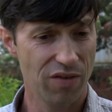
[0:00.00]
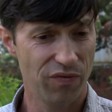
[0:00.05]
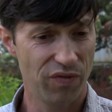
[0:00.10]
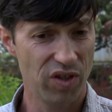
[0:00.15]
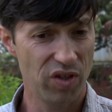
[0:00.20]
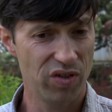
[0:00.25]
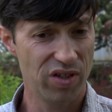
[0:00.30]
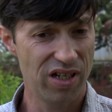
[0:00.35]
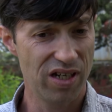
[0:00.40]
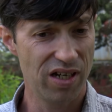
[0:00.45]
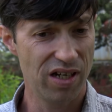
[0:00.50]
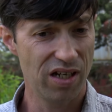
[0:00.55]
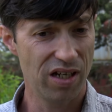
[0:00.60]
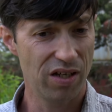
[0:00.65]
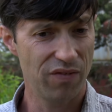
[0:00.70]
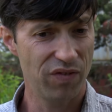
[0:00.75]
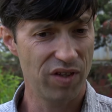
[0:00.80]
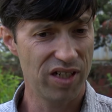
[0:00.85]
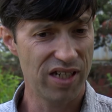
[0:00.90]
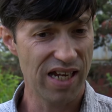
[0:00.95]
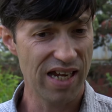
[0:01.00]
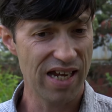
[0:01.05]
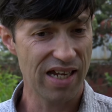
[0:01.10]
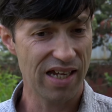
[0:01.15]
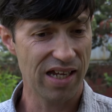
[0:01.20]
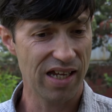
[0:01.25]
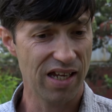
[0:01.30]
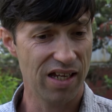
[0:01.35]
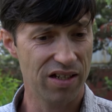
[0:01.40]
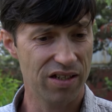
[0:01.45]
if you take
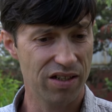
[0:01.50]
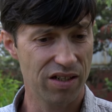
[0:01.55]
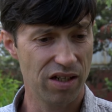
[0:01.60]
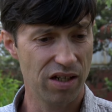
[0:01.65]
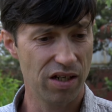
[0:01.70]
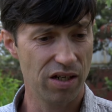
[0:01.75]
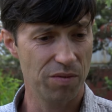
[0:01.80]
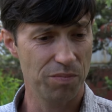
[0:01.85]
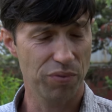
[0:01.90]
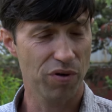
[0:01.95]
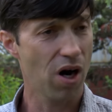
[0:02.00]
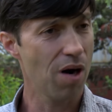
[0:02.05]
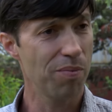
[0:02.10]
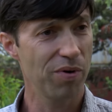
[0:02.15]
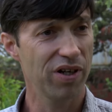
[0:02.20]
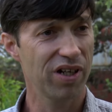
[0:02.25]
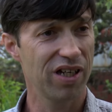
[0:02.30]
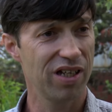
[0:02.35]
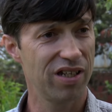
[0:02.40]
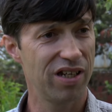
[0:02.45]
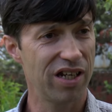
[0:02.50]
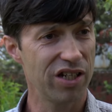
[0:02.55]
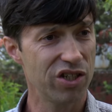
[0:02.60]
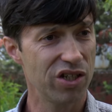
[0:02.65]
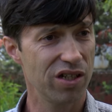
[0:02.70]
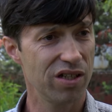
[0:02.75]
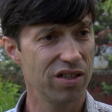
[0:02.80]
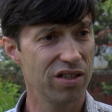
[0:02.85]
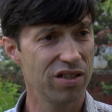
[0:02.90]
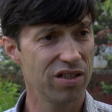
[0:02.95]
it in proper
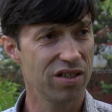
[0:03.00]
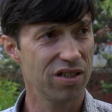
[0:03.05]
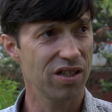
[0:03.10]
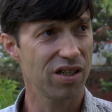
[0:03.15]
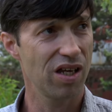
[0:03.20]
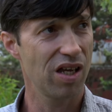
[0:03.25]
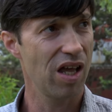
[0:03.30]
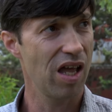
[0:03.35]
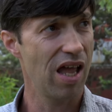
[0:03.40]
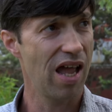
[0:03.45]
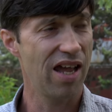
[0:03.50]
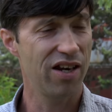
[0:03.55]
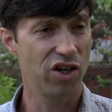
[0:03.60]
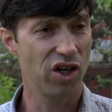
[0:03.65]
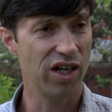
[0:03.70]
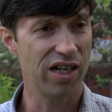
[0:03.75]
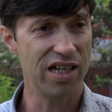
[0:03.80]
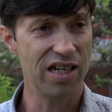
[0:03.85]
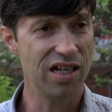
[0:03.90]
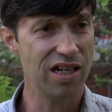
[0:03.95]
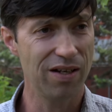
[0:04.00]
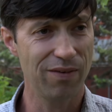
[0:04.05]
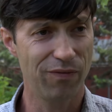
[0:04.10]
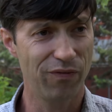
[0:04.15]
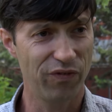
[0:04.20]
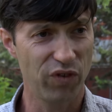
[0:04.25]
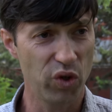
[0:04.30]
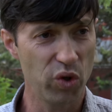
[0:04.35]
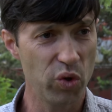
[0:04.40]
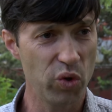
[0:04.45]
conditions, and you're eating
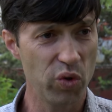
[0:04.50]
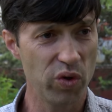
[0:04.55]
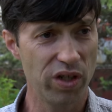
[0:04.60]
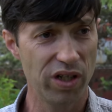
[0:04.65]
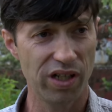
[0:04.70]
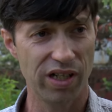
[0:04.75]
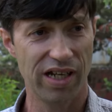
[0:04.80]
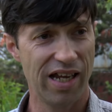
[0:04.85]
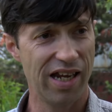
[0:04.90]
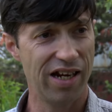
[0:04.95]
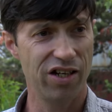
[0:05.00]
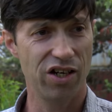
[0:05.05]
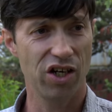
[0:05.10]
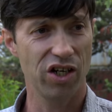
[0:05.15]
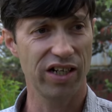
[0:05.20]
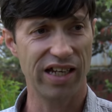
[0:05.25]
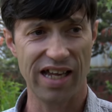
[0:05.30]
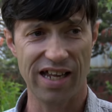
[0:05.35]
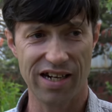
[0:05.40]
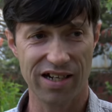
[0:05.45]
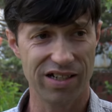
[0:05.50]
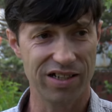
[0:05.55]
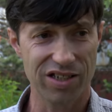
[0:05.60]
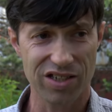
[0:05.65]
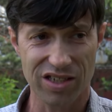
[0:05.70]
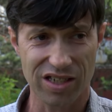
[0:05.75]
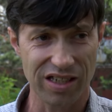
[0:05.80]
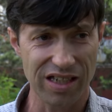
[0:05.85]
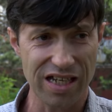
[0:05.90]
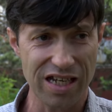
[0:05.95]
food, and you're getting
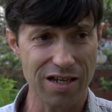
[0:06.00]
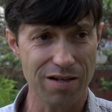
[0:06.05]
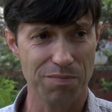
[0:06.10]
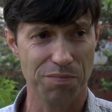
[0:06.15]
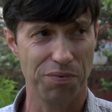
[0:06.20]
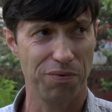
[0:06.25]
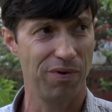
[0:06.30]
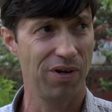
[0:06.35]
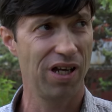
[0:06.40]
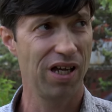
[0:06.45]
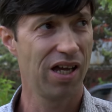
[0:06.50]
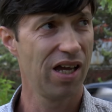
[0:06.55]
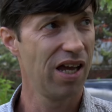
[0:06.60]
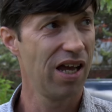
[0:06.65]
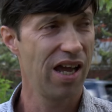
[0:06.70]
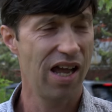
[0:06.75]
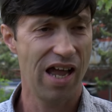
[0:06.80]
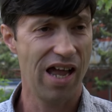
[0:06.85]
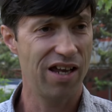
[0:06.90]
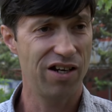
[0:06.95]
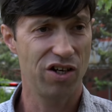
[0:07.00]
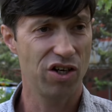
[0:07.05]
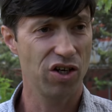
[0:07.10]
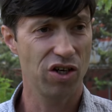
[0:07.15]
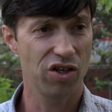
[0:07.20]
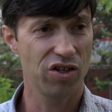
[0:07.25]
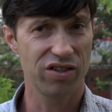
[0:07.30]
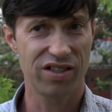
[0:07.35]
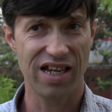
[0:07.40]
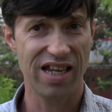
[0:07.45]
sleep, and
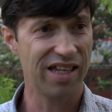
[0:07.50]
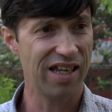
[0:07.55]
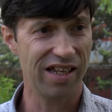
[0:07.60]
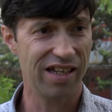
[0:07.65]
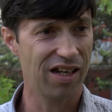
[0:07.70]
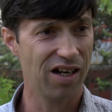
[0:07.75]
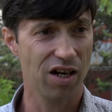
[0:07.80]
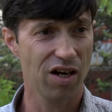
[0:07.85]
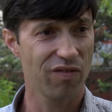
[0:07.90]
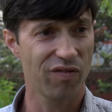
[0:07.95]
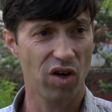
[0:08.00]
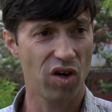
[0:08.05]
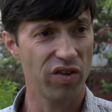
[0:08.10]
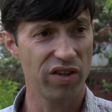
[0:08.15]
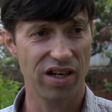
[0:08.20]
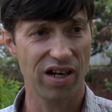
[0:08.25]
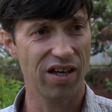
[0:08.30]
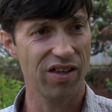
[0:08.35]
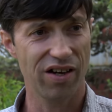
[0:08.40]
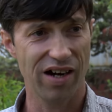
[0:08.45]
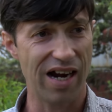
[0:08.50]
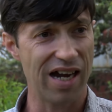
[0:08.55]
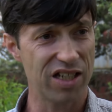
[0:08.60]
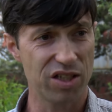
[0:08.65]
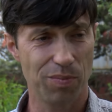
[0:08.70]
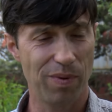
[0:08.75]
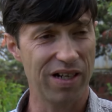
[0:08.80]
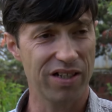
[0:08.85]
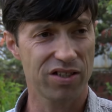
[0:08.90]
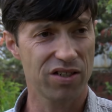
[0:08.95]
you're taking care of all the other
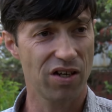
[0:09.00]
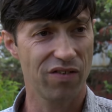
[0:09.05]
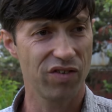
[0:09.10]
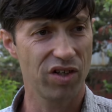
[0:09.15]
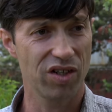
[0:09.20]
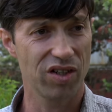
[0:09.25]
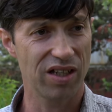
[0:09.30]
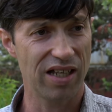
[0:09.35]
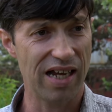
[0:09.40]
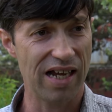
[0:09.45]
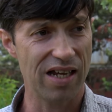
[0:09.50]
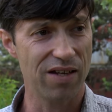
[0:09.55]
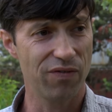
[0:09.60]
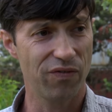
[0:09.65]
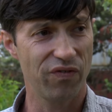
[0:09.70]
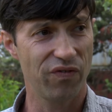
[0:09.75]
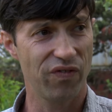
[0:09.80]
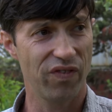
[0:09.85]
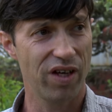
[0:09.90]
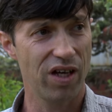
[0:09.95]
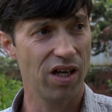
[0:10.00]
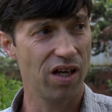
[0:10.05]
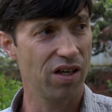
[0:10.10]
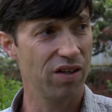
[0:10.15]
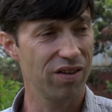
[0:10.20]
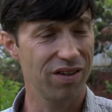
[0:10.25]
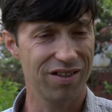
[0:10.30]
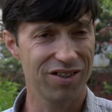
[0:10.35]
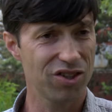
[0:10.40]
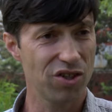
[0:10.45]
aspects of your life,
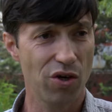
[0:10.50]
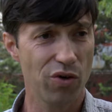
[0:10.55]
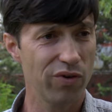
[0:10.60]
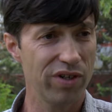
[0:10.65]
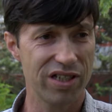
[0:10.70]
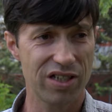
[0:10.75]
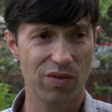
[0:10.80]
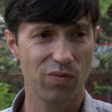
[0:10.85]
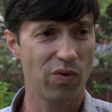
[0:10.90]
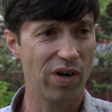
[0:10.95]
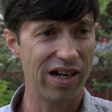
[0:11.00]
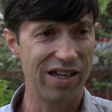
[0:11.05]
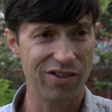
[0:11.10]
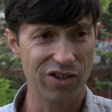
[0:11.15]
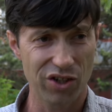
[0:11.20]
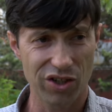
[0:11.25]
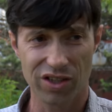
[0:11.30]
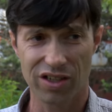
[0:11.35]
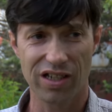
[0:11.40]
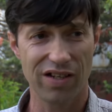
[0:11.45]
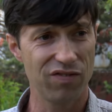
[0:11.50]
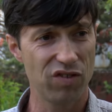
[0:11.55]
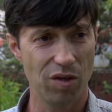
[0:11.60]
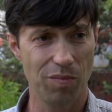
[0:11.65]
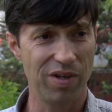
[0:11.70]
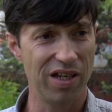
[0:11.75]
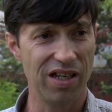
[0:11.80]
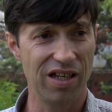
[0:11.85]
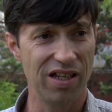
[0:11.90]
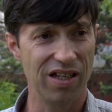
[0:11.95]
there's no reason why you couldn't live to
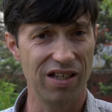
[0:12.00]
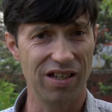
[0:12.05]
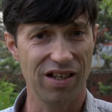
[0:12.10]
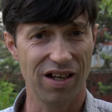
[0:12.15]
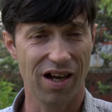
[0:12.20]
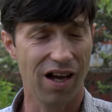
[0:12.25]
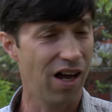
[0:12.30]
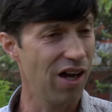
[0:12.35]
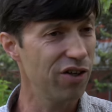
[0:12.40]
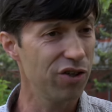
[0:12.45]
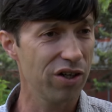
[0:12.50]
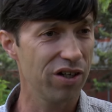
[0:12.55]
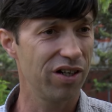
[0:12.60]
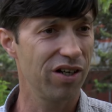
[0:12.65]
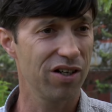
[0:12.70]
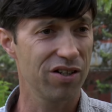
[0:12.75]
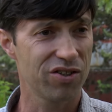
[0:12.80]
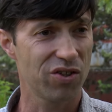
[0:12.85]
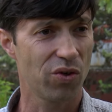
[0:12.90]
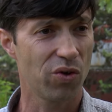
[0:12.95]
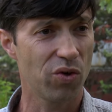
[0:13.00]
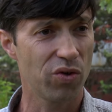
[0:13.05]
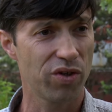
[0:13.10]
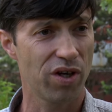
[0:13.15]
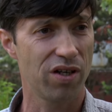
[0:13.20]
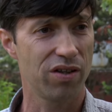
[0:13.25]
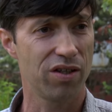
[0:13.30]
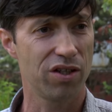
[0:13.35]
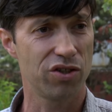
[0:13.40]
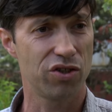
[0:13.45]
be 100 years old
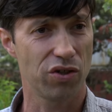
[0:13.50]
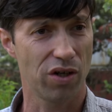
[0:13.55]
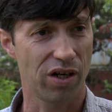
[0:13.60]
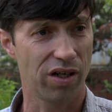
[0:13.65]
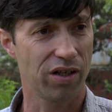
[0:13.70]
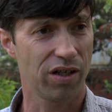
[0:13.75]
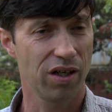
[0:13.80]
on the drug.